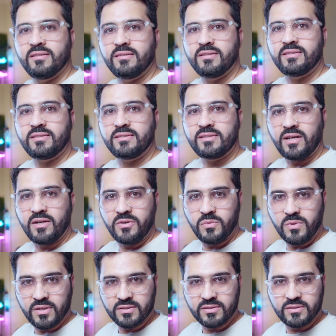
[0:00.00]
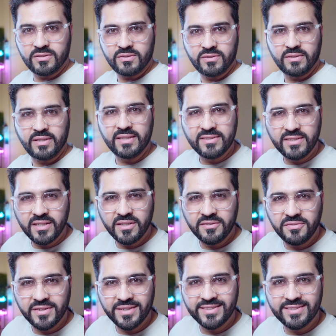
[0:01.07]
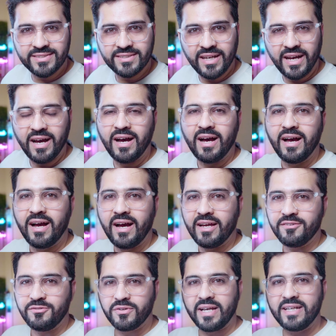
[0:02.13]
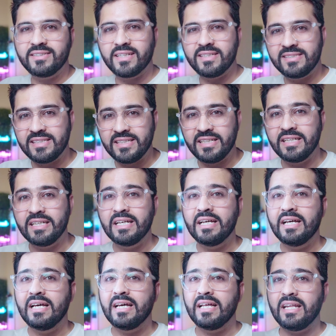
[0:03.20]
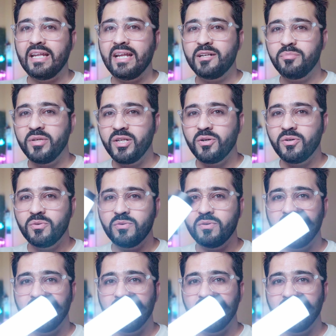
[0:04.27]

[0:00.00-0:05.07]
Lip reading: this is how it works. Is there a difference? If you guys can see, let me know.